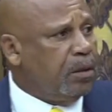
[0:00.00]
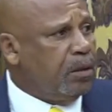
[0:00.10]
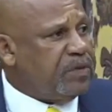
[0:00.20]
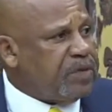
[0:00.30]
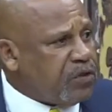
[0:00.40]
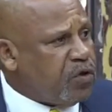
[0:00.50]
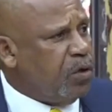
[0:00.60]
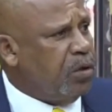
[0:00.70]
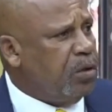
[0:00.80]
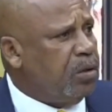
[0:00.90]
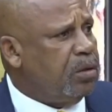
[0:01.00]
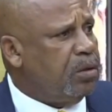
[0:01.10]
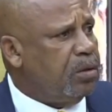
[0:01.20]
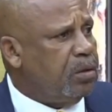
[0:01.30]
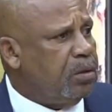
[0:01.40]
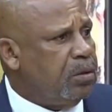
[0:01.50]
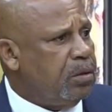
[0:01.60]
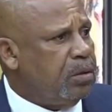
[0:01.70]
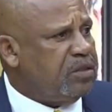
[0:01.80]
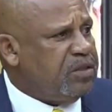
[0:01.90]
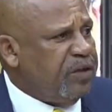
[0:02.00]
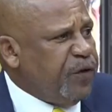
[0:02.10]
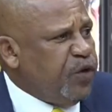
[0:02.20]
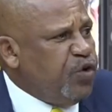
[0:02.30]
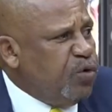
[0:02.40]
We said so. It's nothing new.